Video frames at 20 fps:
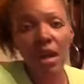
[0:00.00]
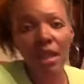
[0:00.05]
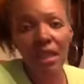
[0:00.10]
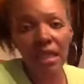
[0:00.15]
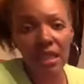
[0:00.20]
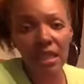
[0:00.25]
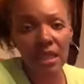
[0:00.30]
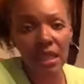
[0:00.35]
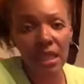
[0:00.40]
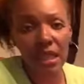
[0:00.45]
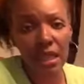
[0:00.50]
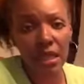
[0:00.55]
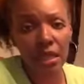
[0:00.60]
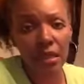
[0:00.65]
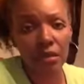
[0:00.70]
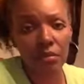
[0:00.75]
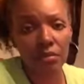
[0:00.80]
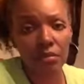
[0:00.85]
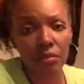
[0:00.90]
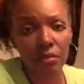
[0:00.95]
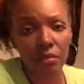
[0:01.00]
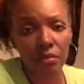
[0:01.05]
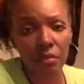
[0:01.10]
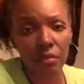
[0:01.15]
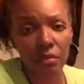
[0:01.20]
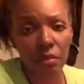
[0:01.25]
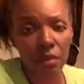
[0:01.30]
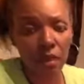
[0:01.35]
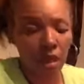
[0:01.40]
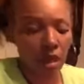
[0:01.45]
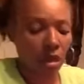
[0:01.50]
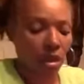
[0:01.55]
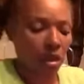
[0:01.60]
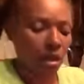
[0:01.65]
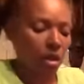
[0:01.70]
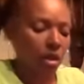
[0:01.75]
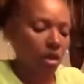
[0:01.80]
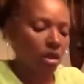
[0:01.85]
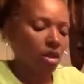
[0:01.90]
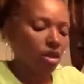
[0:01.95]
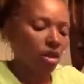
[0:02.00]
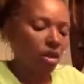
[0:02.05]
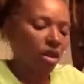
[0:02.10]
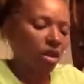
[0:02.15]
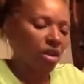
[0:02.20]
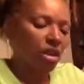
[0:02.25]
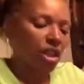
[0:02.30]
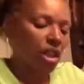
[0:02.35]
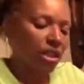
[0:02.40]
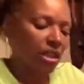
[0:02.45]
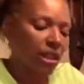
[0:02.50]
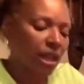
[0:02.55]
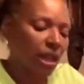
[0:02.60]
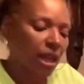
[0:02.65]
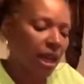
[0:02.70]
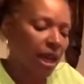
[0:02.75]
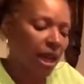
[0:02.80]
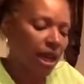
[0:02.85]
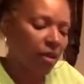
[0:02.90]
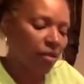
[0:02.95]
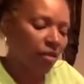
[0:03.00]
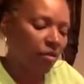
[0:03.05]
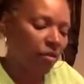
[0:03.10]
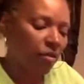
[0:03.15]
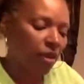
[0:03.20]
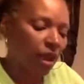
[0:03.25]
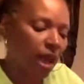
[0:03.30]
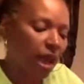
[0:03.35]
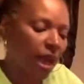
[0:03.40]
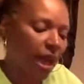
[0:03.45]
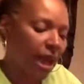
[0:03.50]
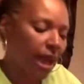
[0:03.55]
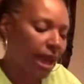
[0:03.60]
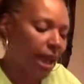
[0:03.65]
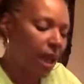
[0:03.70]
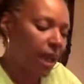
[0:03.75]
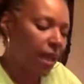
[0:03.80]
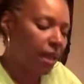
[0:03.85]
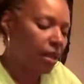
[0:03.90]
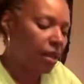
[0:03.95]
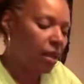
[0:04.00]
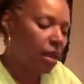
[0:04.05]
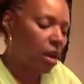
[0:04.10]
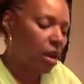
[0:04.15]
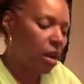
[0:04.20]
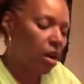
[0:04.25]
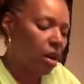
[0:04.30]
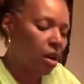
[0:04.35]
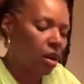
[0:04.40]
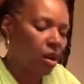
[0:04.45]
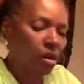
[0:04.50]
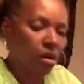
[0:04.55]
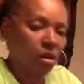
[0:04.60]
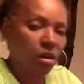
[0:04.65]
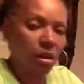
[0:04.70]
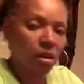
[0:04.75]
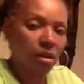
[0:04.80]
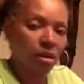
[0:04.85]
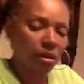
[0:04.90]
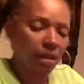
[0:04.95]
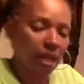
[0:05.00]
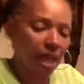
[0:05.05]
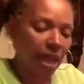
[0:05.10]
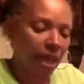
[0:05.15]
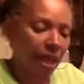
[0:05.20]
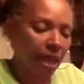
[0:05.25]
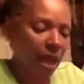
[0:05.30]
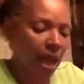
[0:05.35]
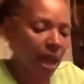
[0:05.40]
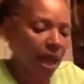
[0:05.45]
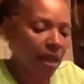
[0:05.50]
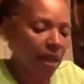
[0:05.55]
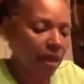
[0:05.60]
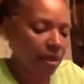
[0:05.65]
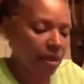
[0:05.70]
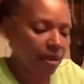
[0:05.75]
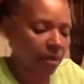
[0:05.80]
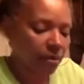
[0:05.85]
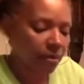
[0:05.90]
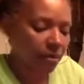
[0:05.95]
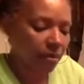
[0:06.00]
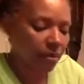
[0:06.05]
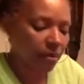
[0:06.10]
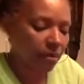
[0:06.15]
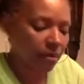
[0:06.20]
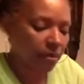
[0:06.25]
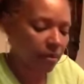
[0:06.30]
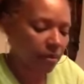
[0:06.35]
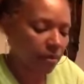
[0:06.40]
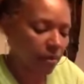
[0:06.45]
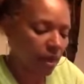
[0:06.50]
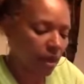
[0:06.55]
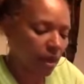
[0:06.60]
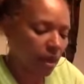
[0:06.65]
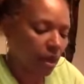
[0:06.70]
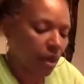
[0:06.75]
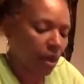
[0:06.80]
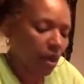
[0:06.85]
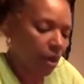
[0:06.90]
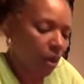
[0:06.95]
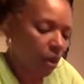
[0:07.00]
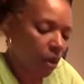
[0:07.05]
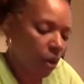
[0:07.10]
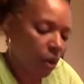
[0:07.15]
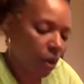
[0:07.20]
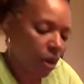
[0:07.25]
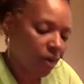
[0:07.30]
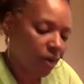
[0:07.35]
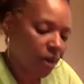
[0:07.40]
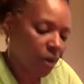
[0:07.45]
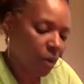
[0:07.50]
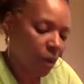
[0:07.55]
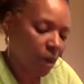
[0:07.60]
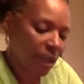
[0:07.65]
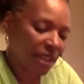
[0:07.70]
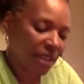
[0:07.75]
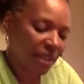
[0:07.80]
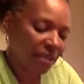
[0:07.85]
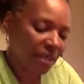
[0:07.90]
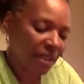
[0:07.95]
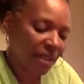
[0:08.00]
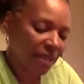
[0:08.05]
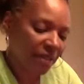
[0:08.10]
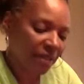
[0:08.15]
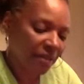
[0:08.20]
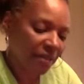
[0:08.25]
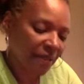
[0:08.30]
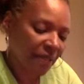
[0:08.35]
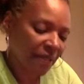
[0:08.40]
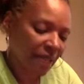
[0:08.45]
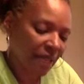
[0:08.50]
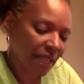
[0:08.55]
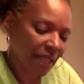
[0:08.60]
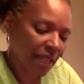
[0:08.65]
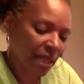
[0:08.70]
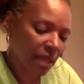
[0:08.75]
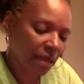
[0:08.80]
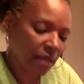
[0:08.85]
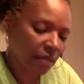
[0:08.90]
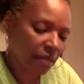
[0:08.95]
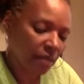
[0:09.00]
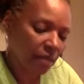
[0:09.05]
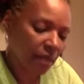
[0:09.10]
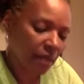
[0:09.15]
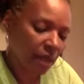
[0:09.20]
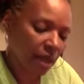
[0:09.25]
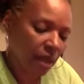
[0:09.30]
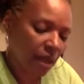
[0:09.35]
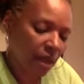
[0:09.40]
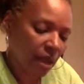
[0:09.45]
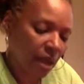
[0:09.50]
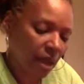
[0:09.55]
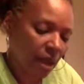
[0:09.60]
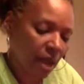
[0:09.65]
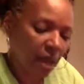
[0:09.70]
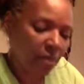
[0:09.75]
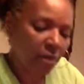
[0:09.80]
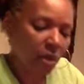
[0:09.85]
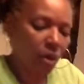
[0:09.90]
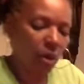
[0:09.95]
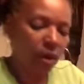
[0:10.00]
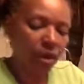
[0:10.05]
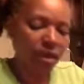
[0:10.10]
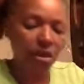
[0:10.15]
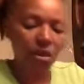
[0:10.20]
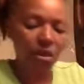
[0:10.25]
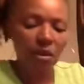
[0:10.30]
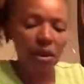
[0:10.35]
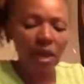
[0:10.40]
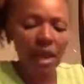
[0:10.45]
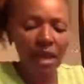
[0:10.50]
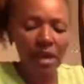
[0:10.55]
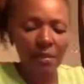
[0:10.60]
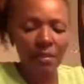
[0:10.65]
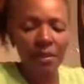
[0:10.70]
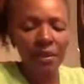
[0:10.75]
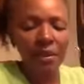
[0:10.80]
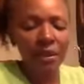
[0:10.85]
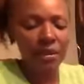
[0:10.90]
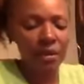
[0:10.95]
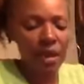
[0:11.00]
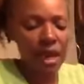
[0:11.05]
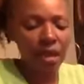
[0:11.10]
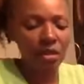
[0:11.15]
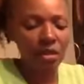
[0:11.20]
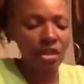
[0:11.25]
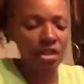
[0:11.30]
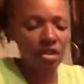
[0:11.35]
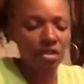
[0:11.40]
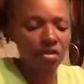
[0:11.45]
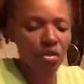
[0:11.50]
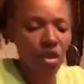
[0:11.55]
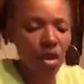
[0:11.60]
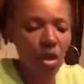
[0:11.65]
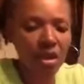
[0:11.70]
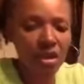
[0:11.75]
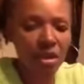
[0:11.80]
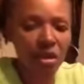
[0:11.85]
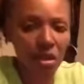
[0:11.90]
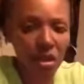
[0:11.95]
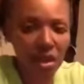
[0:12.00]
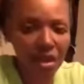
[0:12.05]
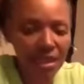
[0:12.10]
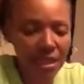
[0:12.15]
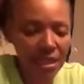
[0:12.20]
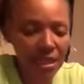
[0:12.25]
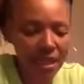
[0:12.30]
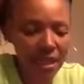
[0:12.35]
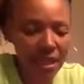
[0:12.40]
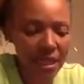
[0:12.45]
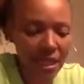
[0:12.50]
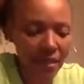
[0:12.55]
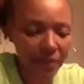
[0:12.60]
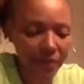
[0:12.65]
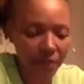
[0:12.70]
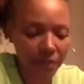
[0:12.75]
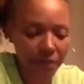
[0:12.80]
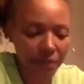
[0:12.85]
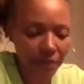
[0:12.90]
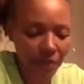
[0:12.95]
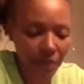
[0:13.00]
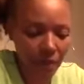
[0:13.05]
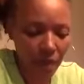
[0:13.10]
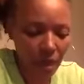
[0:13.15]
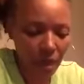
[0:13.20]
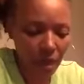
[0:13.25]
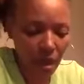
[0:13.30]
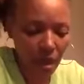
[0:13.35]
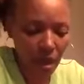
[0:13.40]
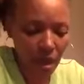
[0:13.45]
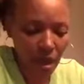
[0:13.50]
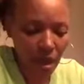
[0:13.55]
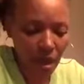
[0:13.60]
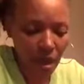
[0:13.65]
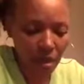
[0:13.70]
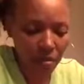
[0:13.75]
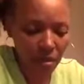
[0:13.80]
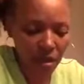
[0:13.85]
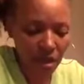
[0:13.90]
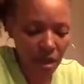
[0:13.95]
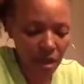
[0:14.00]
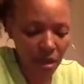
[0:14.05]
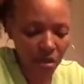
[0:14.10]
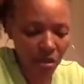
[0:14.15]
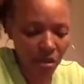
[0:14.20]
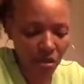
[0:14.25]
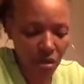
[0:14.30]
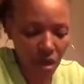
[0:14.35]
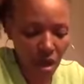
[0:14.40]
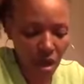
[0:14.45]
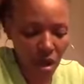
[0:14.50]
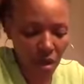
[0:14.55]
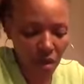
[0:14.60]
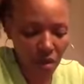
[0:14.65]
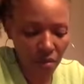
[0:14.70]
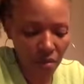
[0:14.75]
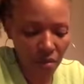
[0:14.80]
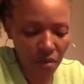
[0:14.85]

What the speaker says: anything. You can just cut right along that collar. Or if you want it to be a V, I'm going to kind of I'll just draw it so you can see it. I'm just going to draw